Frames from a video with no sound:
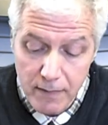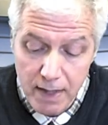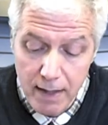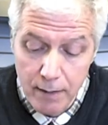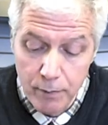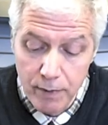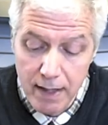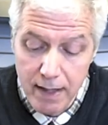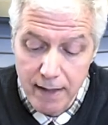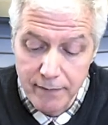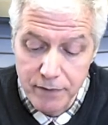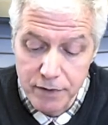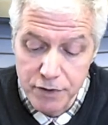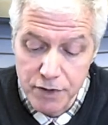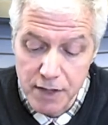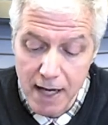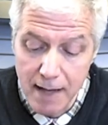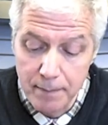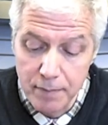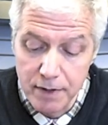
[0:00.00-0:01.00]
and we have the
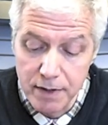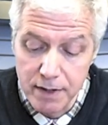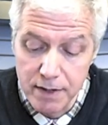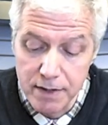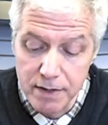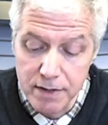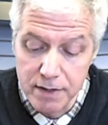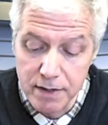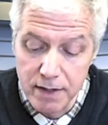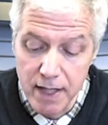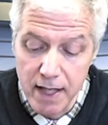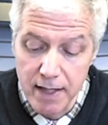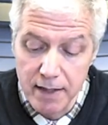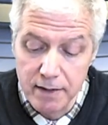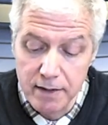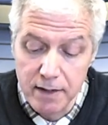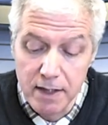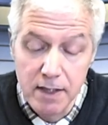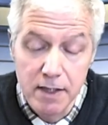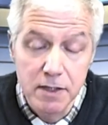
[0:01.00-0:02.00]
Japanese
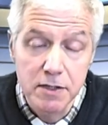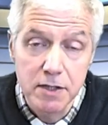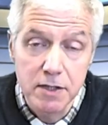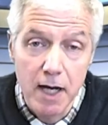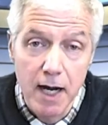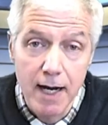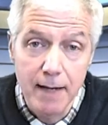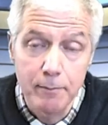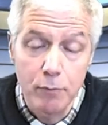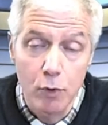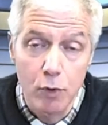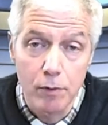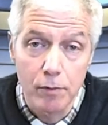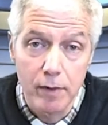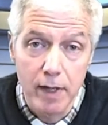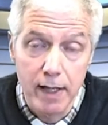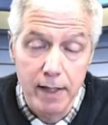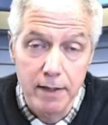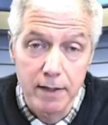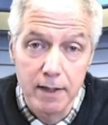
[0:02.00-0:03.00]
yen Tibor
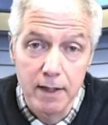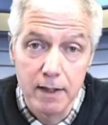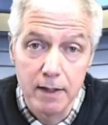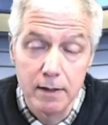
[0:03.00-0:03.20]
rate.